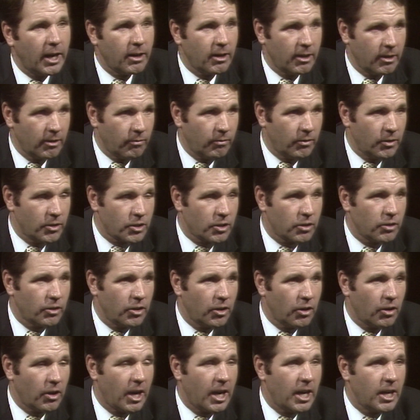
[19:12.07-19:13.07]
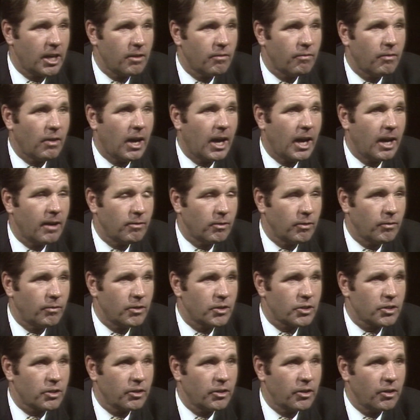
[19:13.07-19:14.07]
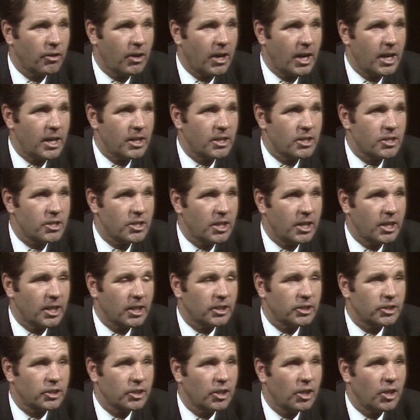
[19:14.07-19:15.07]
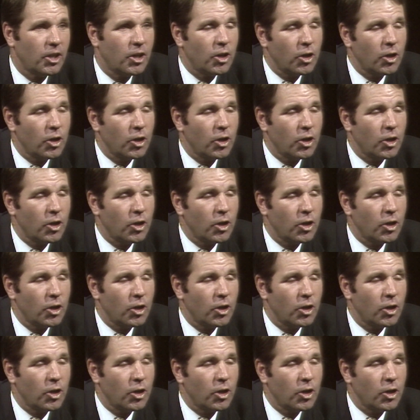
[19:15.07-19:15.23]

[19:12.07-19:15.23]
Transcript: in fiscal year 85 and fiscal year 86,